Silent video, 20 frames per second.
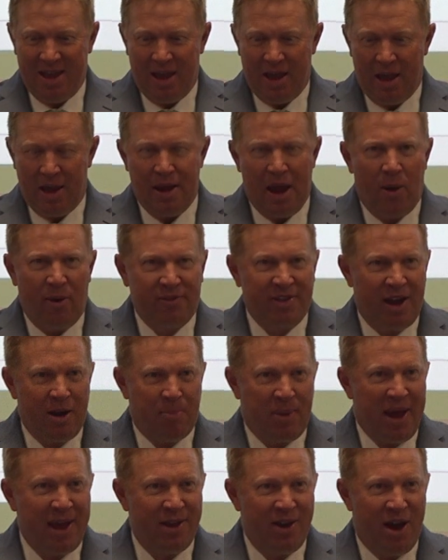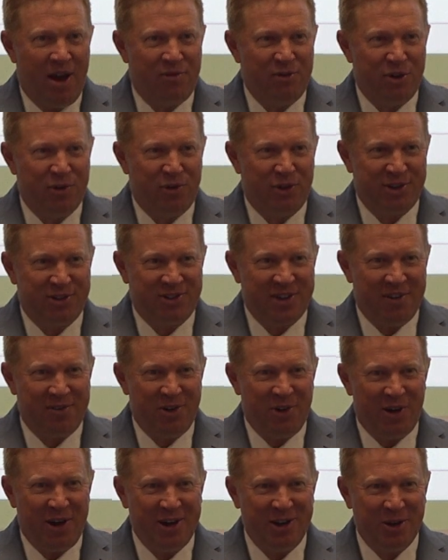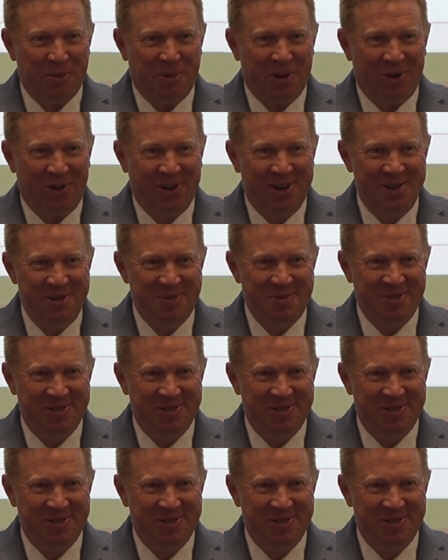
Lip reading: And now I've got to pay it off over a 7 or 8 year period.